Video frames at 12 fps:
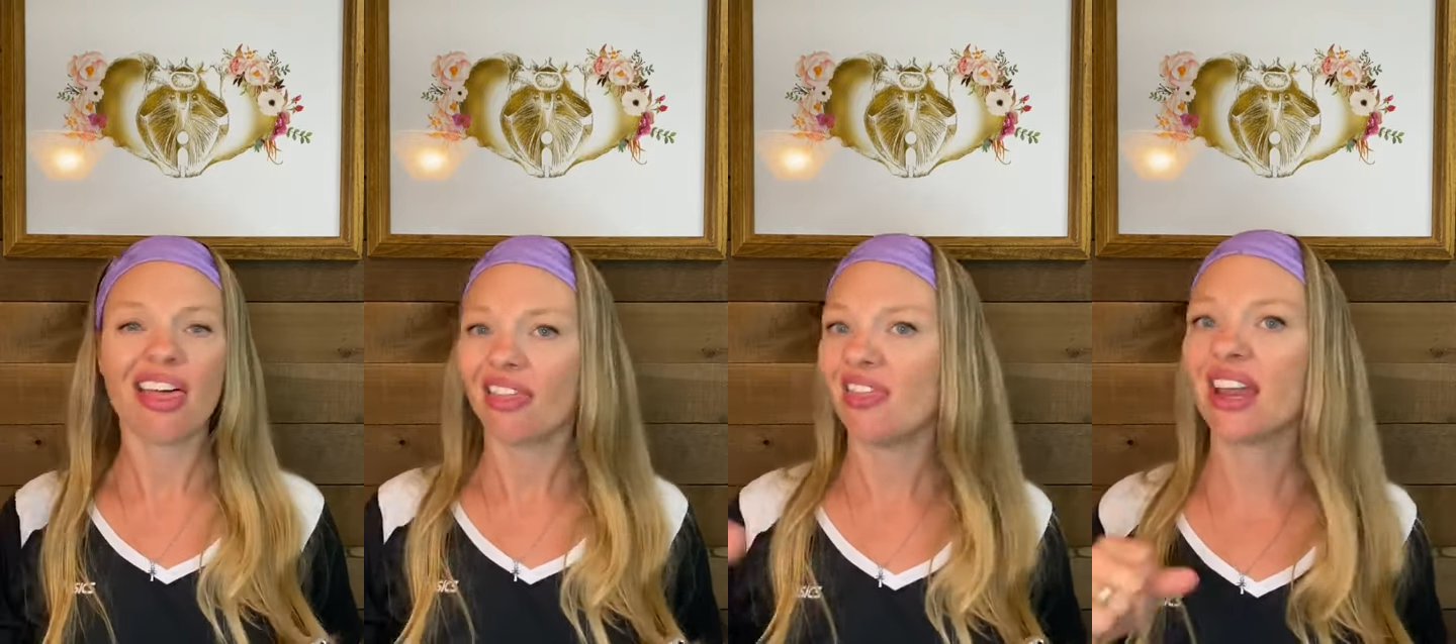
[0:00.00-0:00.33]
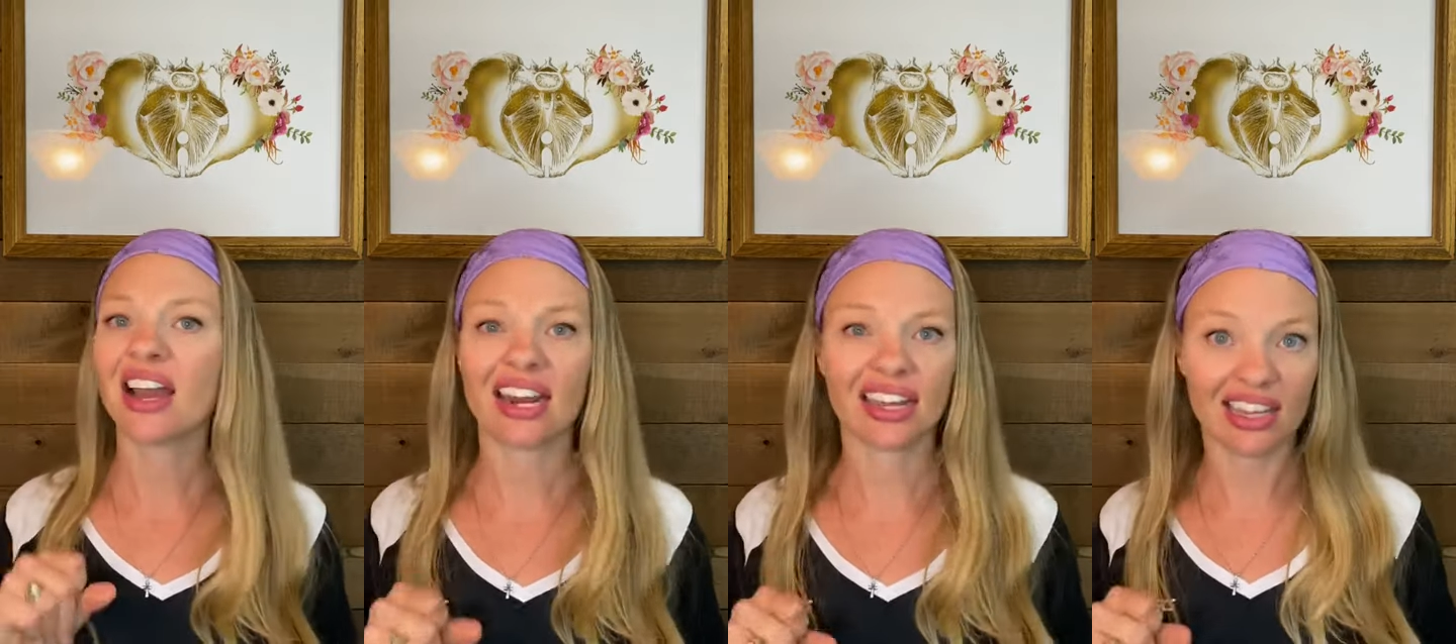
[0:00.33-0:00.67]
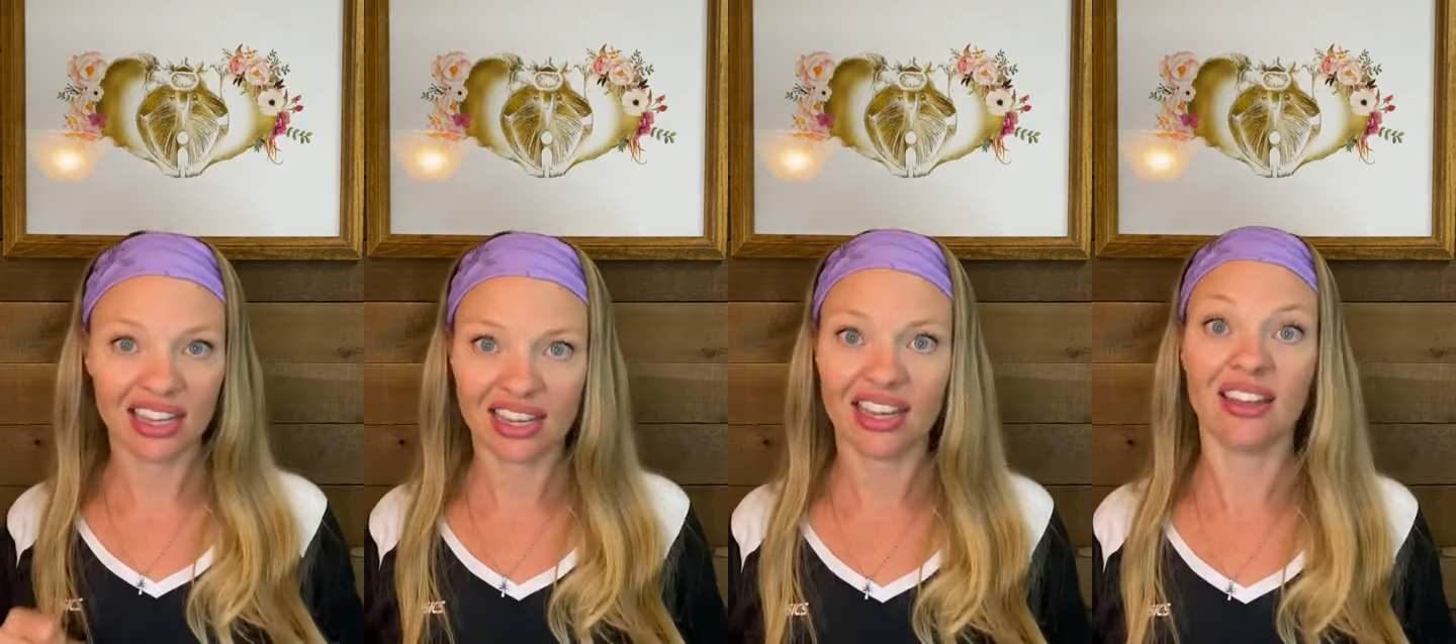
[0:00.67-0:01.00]
they gotta
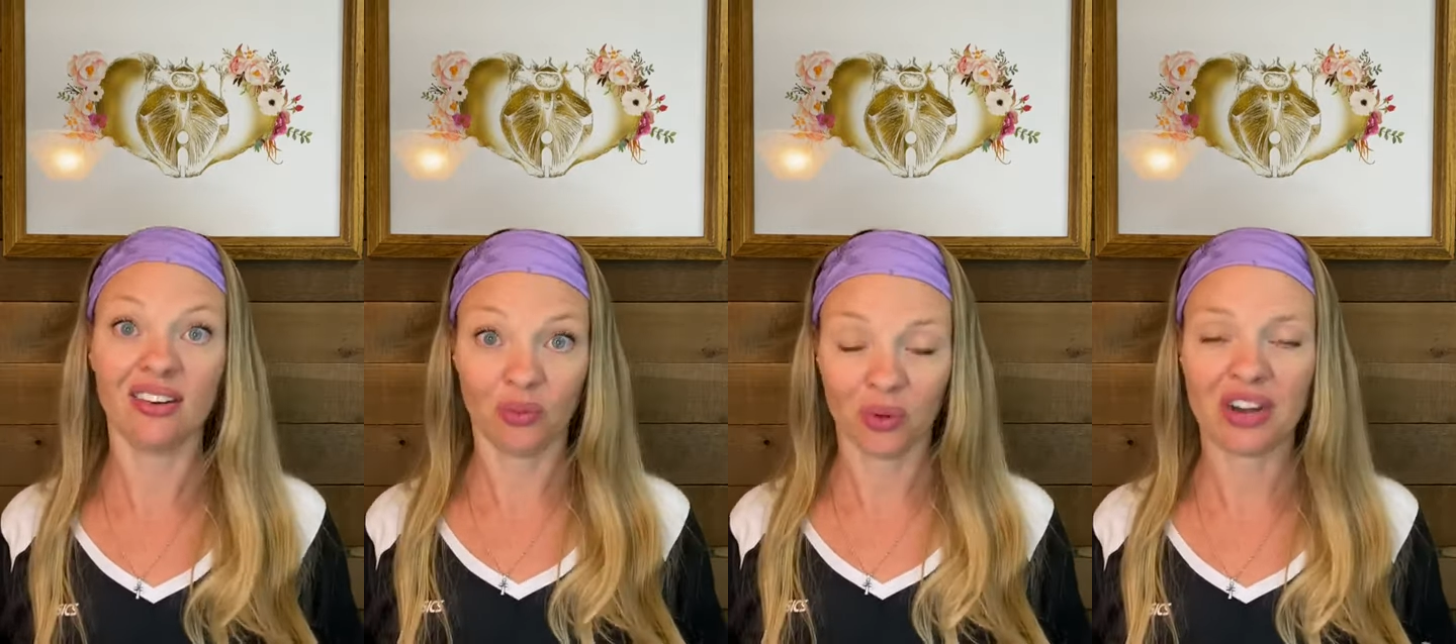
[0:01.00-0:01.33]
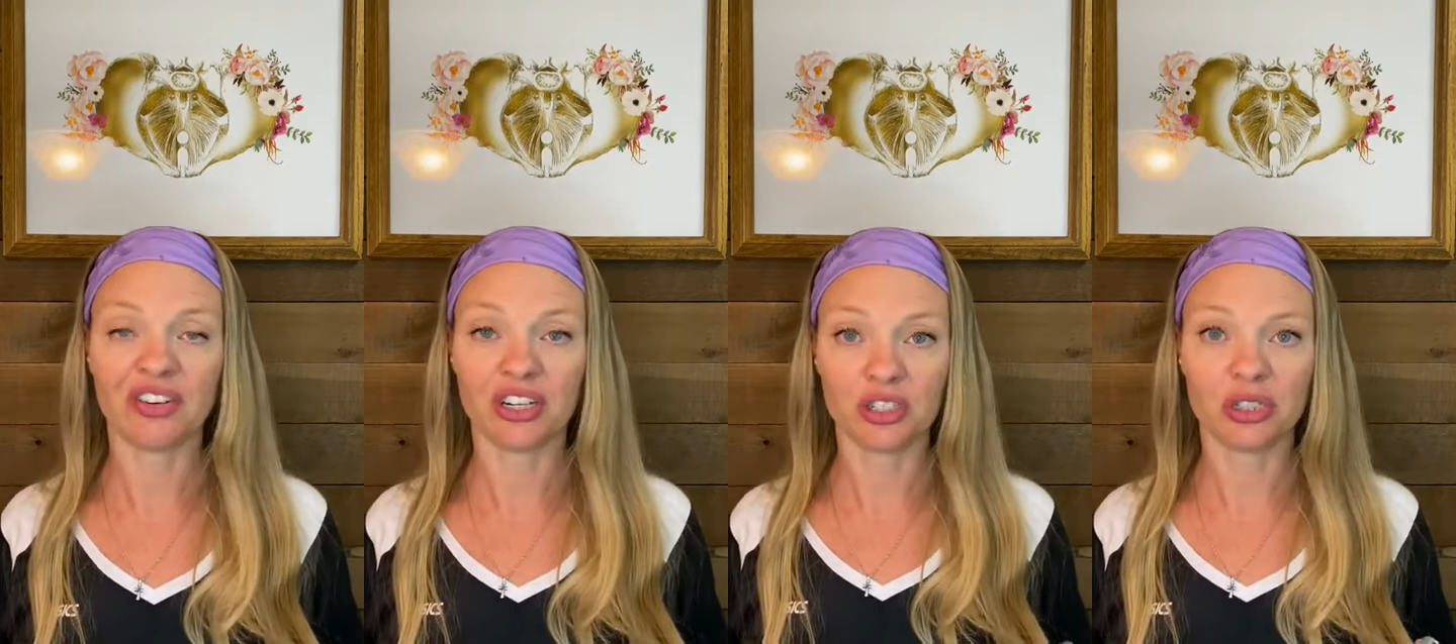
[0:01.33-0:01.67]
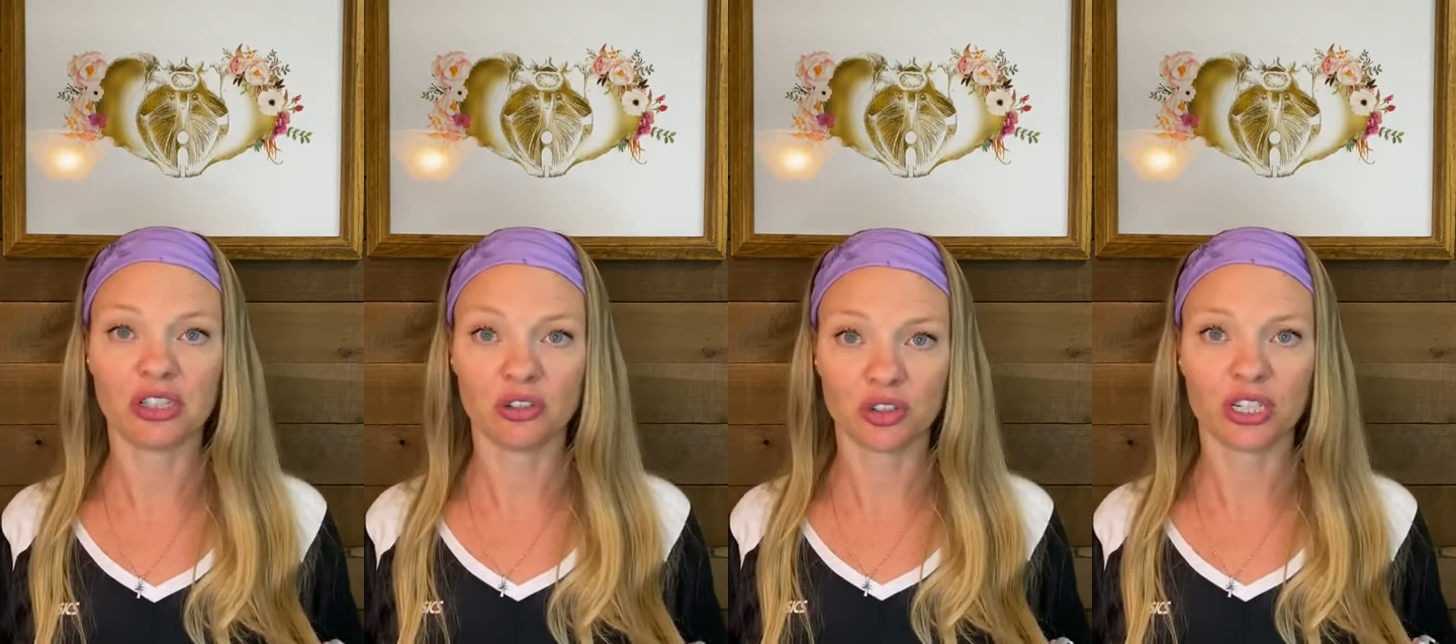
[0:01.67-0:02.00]
kick in whenever you're doing
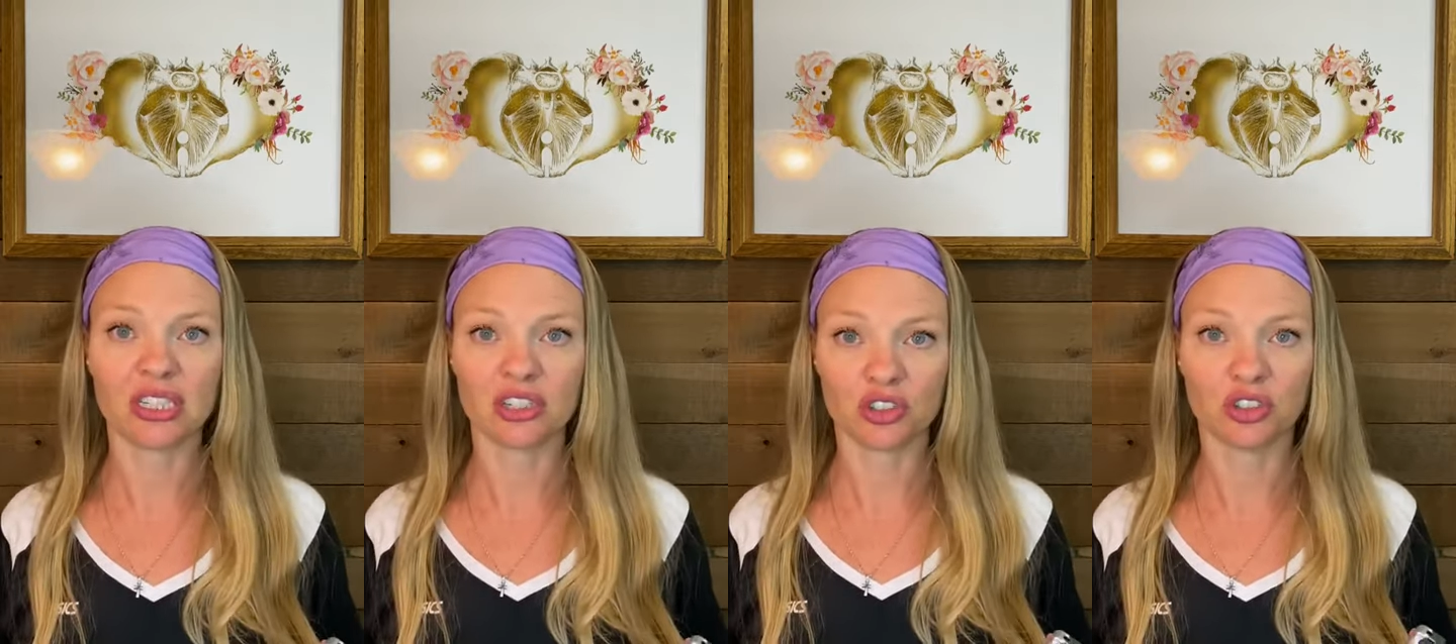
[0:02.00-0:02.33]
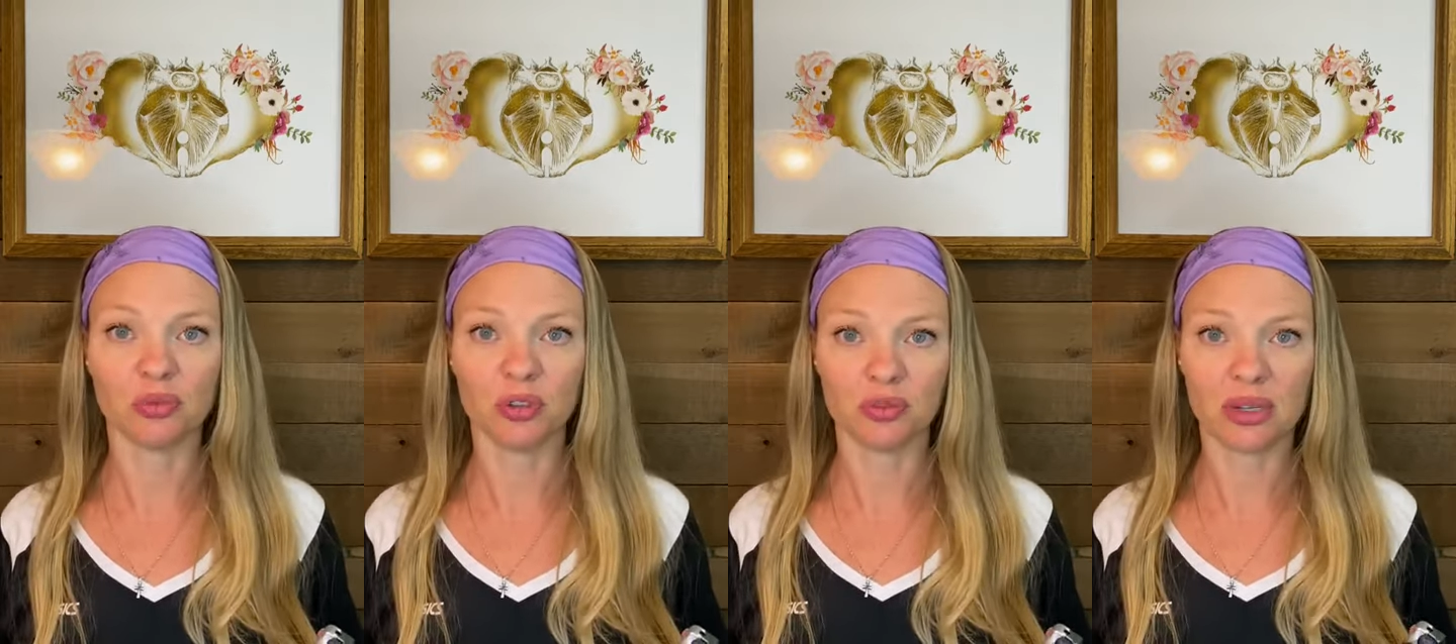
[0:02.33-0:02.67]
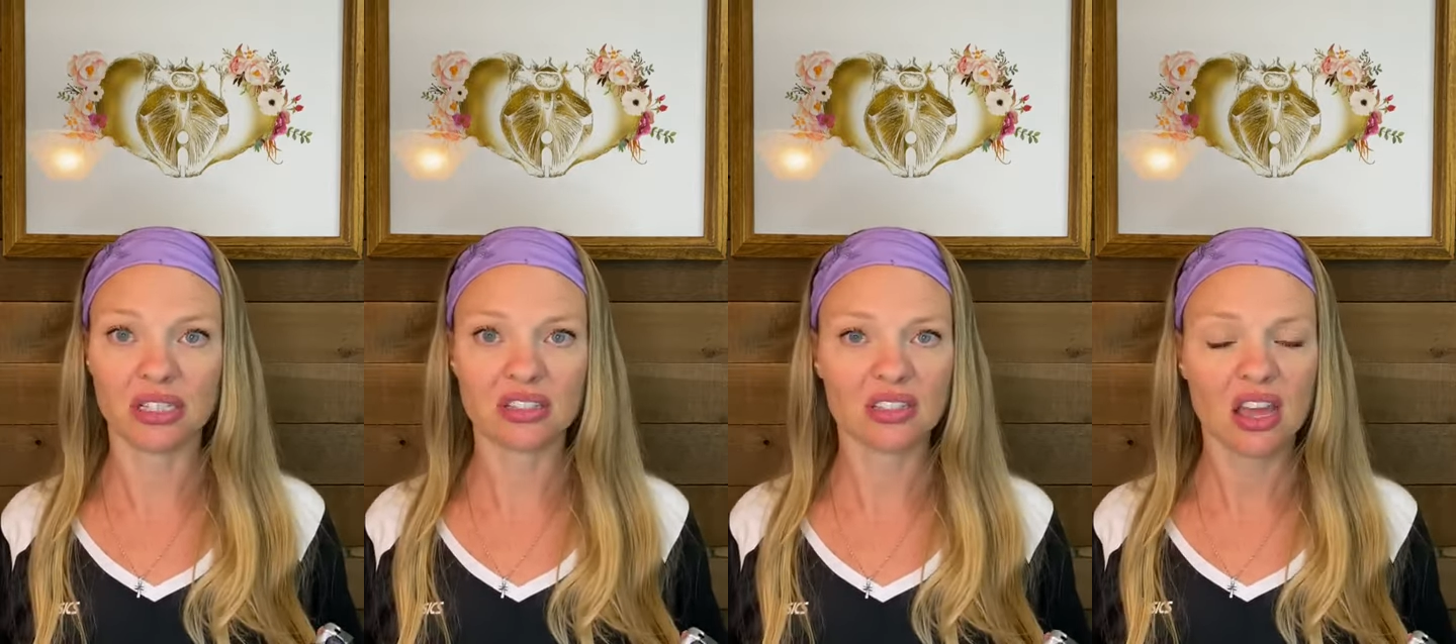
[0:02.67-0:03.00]
those transitional
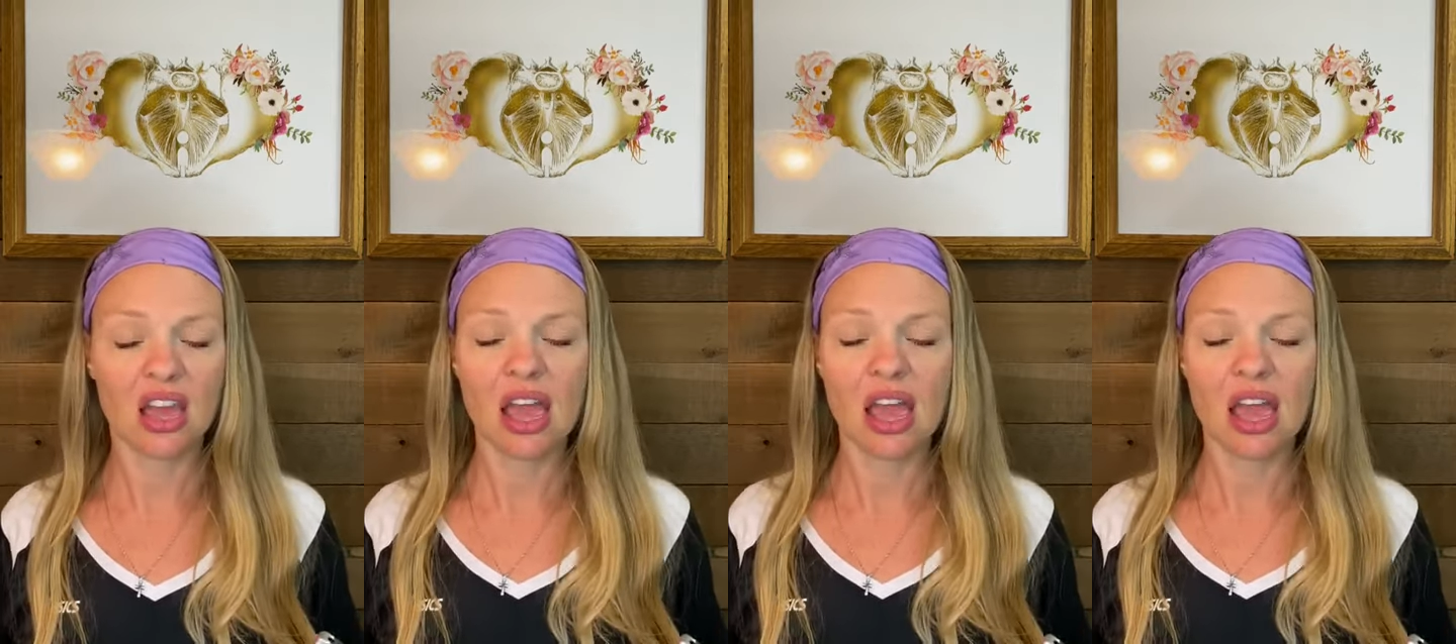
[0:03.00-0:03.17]
movements.